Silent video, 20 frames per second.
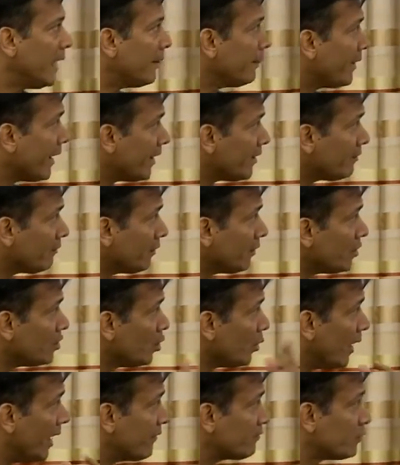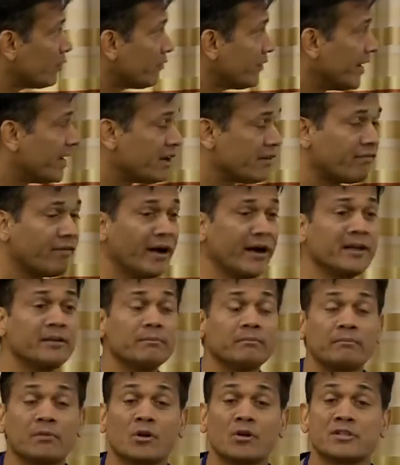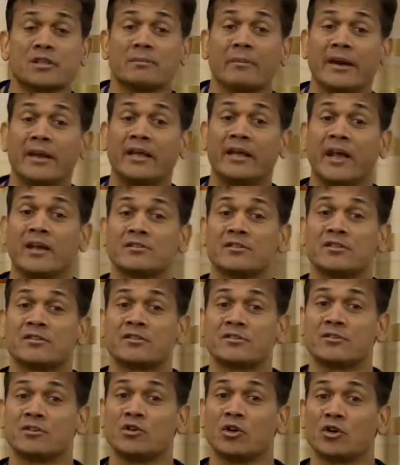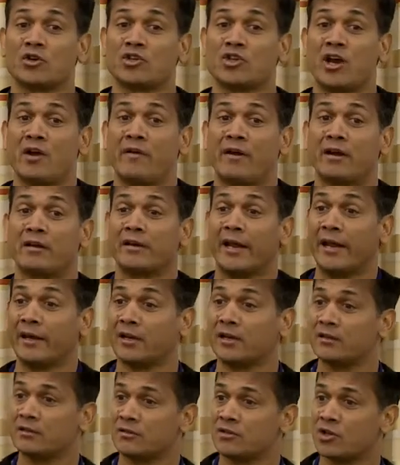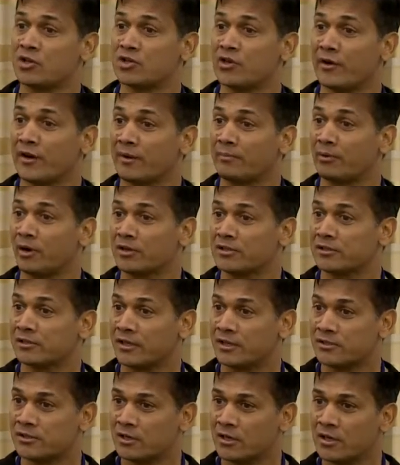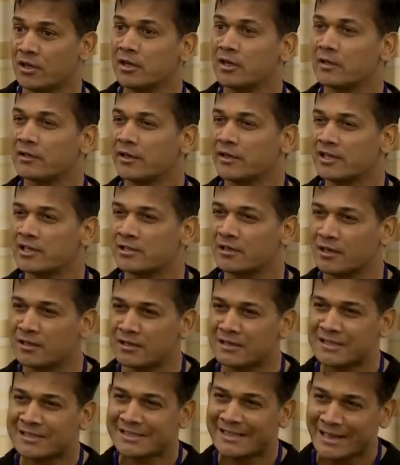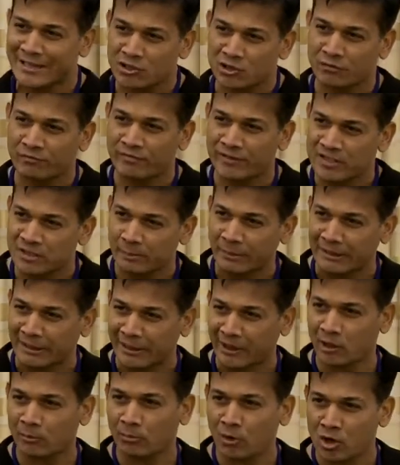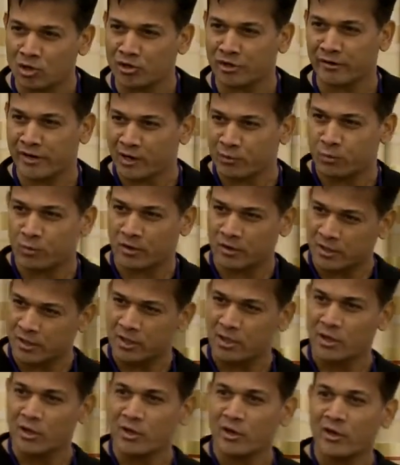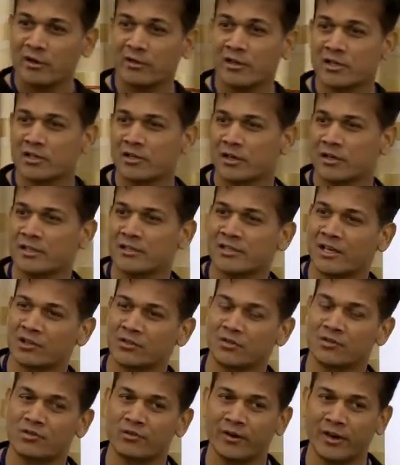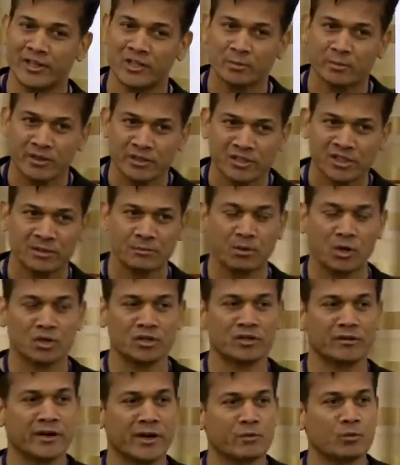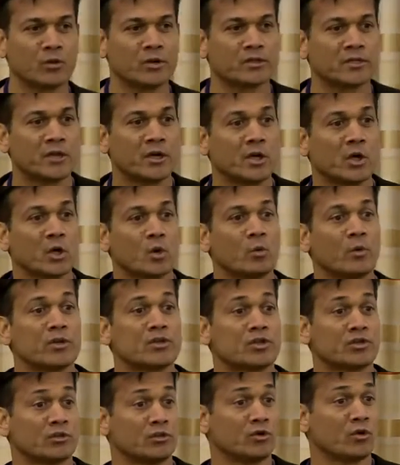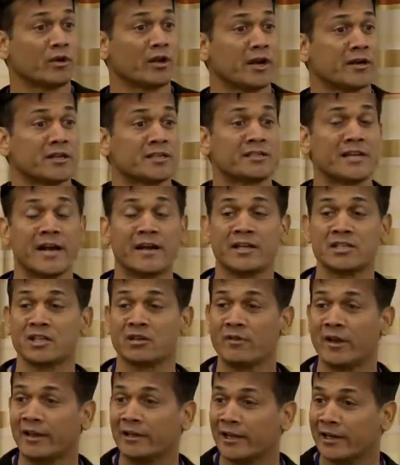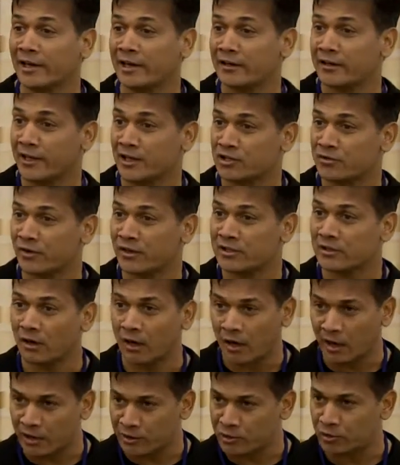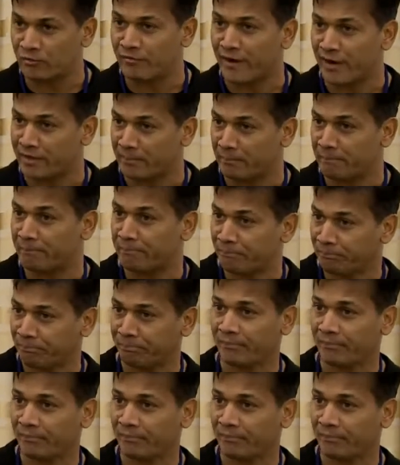And then you have to redefine, because in many cases, you're sharing data, you're sharing processes. There is a certain sense of visibility in the blockchain network. There's a certain sense of transparency in blockchain networks, which you can understand as a regulated industry, it's hard to fathom.